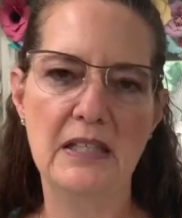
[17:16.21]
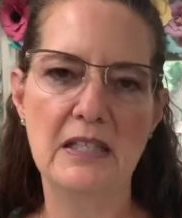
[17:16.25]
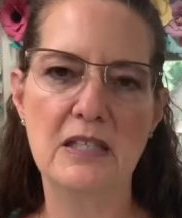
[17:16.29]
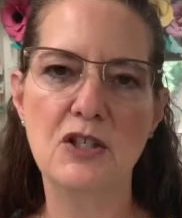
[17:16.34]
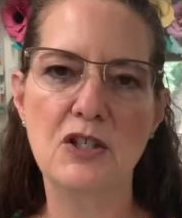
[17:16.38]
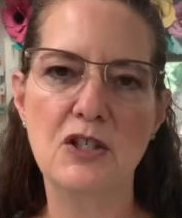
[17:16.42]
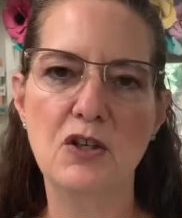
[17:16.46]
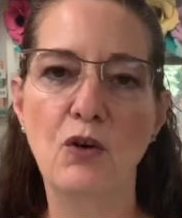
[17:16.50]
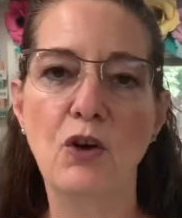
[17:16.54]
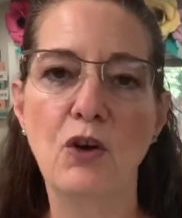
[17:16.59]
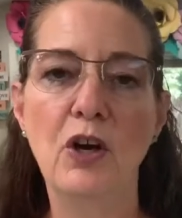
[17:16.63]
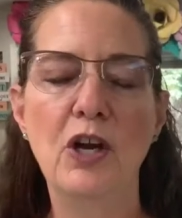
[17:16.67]

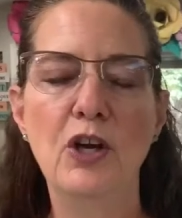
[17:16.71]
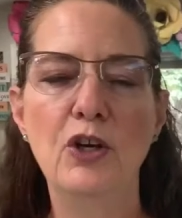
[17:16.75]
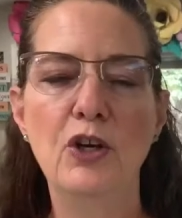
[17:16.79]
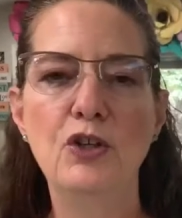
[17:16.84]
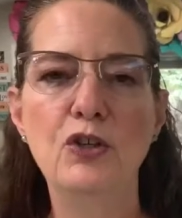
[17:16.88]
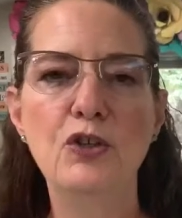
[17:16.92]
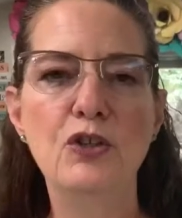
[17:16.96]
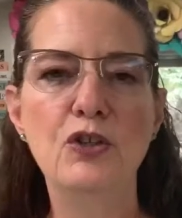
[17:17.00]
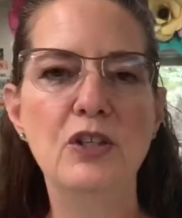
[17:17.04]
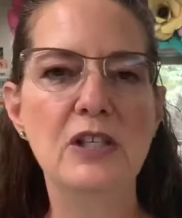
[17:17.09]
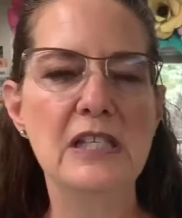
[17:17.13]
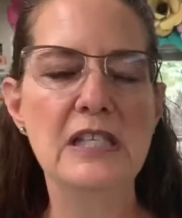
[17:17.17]
So
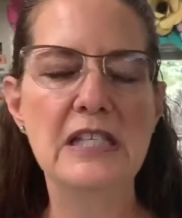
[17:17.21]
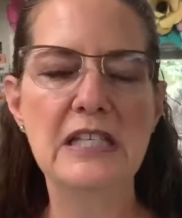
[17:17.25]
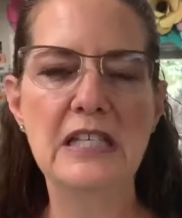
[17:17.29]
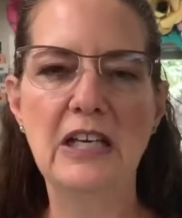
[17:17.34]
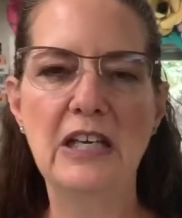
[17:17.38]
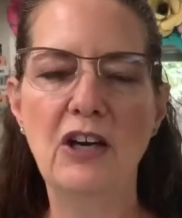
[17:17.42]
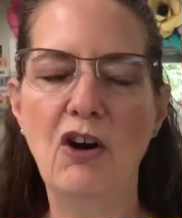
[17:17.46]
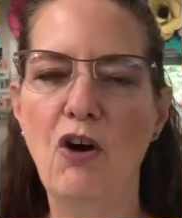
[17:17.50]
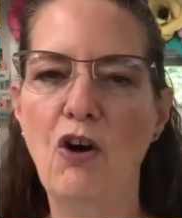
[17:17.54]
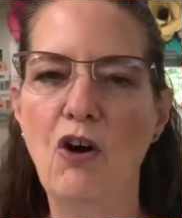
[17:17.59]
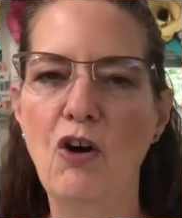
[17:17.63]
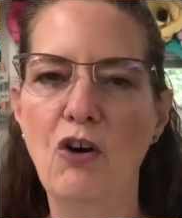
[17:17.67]
you can
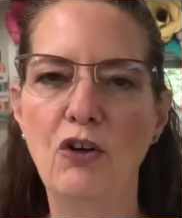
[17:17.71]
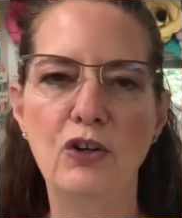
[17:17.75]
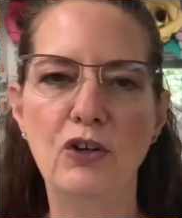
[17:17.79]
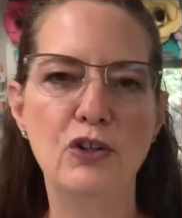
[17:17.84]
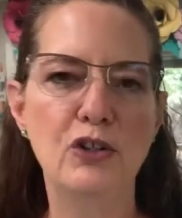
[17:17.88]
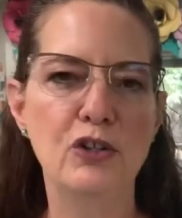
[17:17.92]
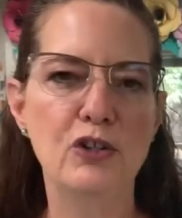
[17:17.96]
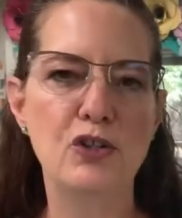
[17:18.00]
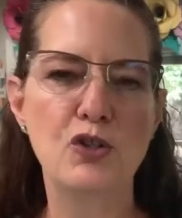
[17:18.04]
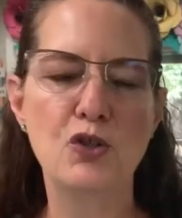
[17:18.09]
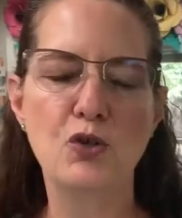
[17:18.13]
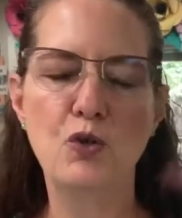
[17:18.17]
you
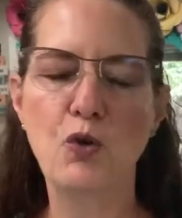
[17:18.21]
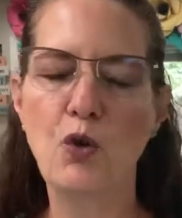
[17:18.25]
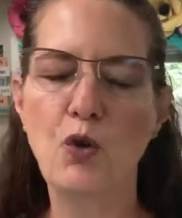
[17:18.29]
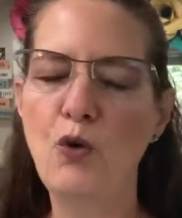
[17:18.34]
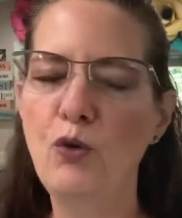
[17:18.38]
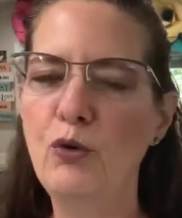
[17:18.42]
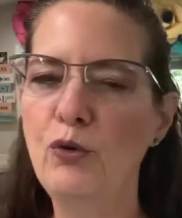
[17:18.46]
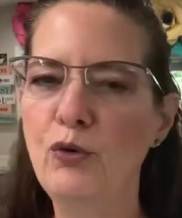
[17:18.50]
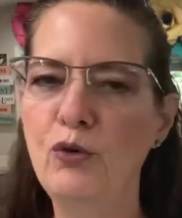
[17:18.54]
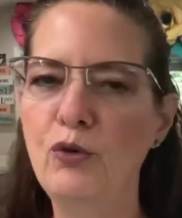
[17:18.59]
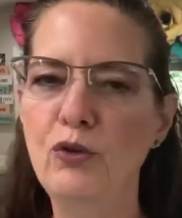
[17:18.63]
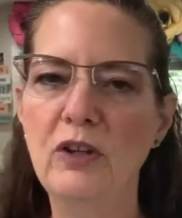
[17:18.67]
can scroll
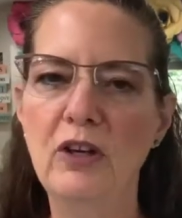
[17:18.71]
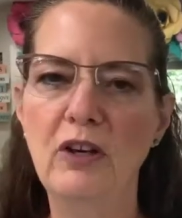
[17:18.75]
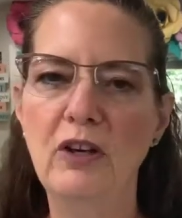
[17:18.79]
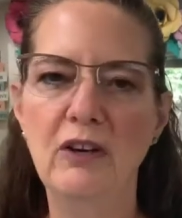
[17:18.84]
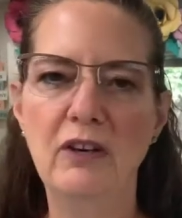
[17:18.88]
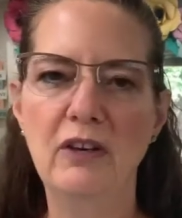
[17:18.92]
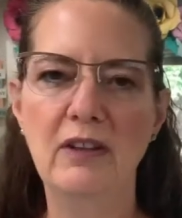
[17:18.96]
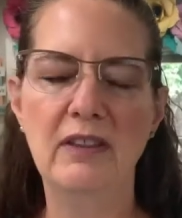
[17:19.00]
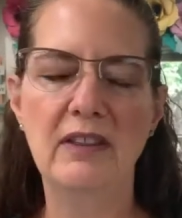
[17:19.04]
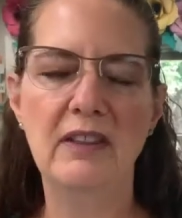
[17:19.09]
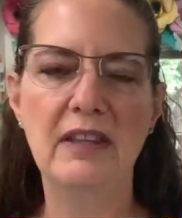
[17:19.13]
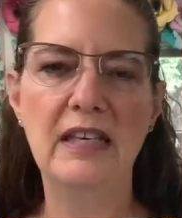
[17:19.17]
through there
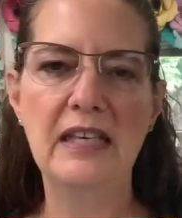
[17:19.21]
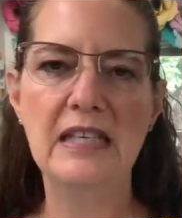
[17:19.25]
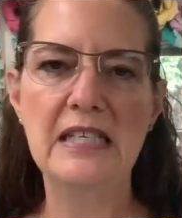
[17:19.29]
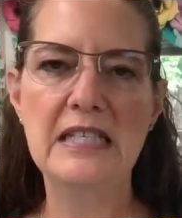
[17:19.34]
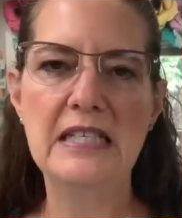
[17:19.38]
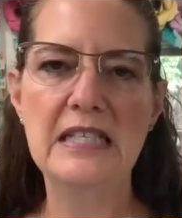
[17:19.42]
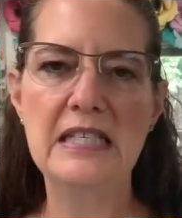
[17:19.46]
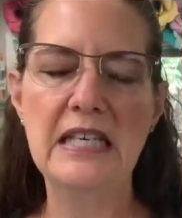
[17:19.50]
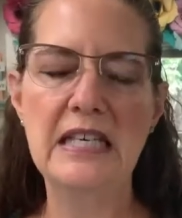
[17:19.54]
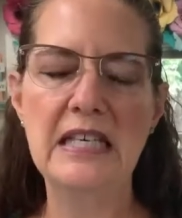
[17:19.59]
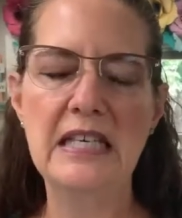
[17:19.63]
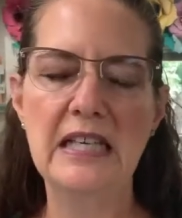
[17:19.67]
and
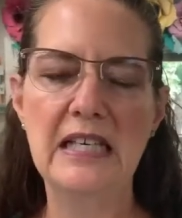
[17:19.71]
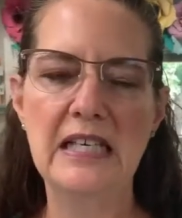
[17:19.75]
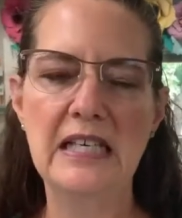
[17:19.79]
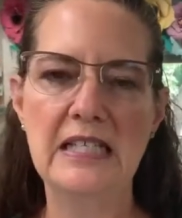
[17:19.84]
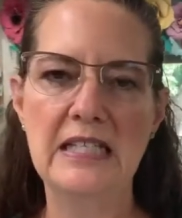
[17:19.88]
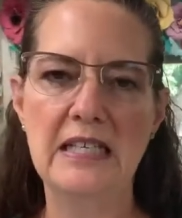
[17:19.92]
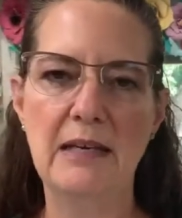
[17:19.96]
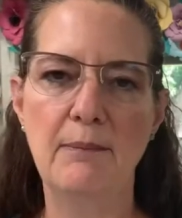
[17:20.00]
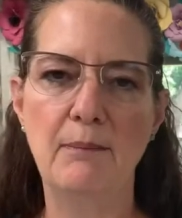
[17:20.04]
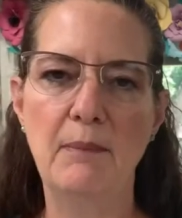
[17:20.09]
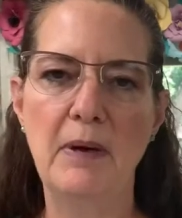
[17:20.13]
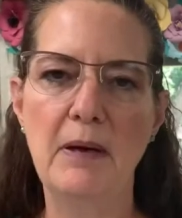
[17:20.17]
see things
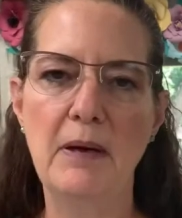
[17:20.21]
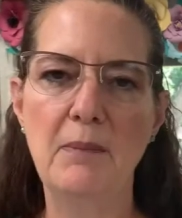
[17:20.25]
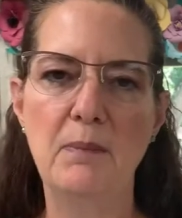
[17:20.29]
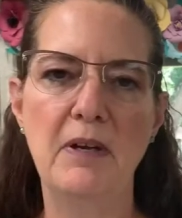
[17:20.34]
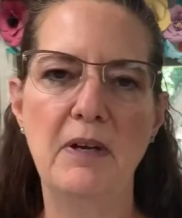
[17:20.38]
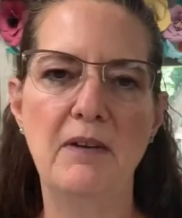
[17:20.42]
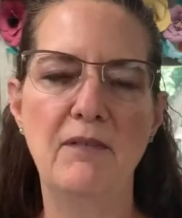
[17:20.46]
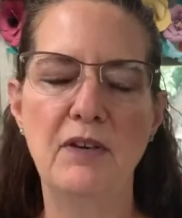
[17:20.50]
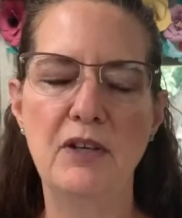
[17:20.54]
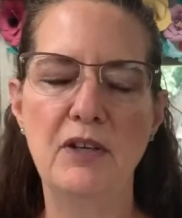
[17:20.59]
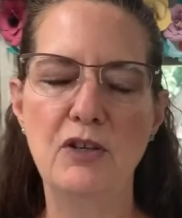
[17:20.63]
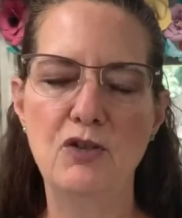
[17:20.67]
that might be
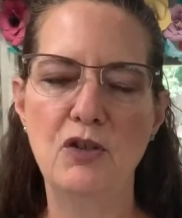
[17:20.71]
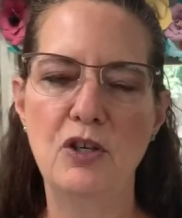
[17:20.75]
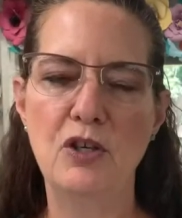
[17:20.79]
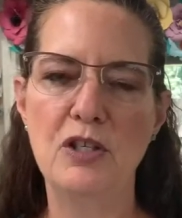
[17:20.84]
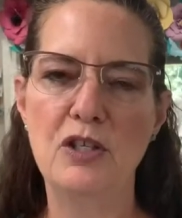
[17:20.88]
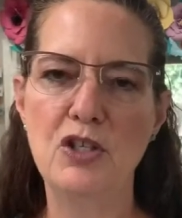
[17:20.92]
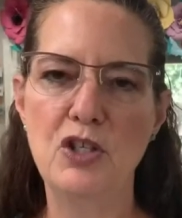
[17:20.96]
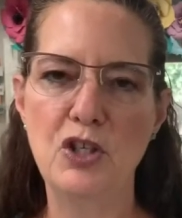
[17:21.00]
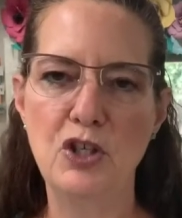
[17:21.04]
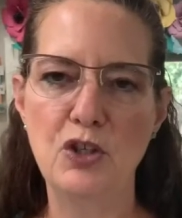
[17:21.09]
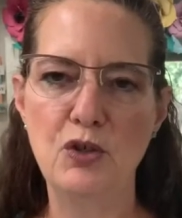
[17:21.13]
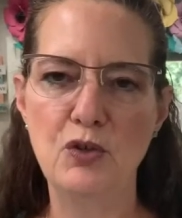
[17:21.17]
of
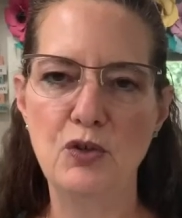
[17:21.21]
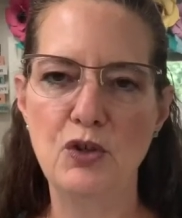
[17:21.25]
interest to you.